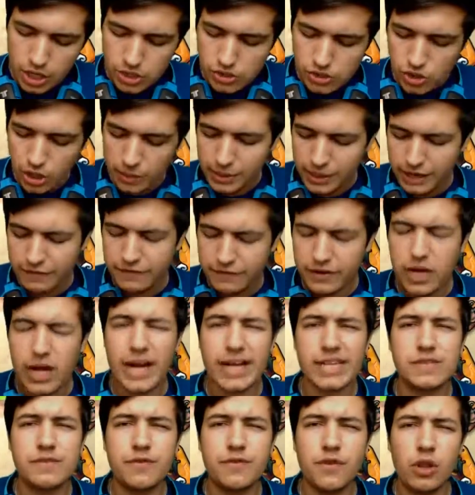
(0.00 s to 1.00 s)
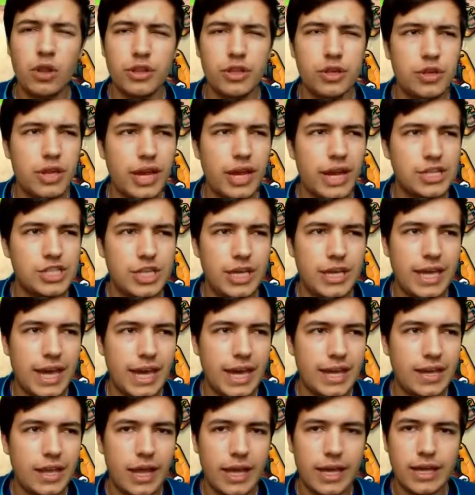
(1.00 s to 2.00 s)
So I believe in Asphalt, you can actually
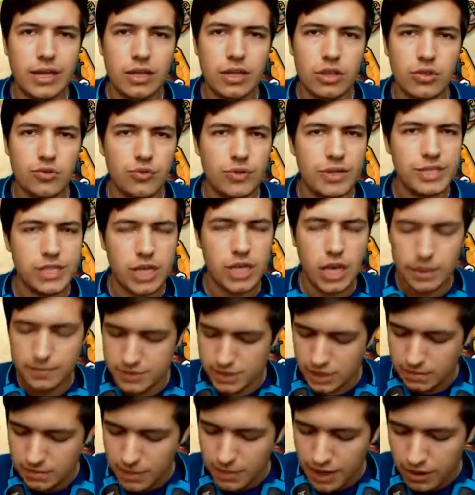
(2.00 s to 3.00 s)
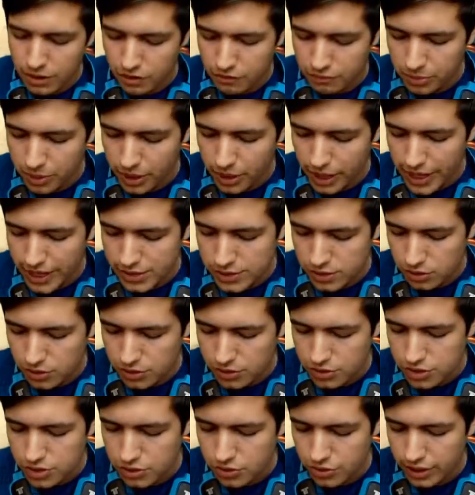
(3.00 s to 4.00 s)
get like 3 times the amount of players
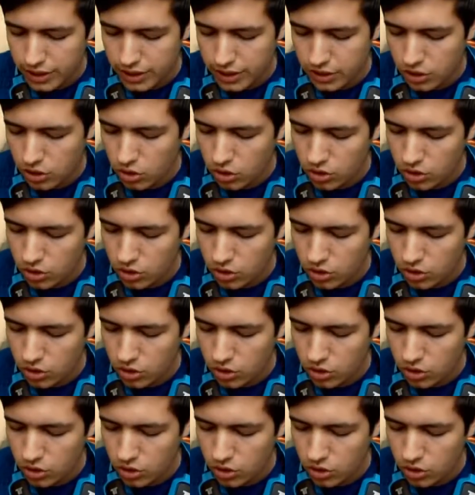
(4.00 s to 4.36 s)
on the screen,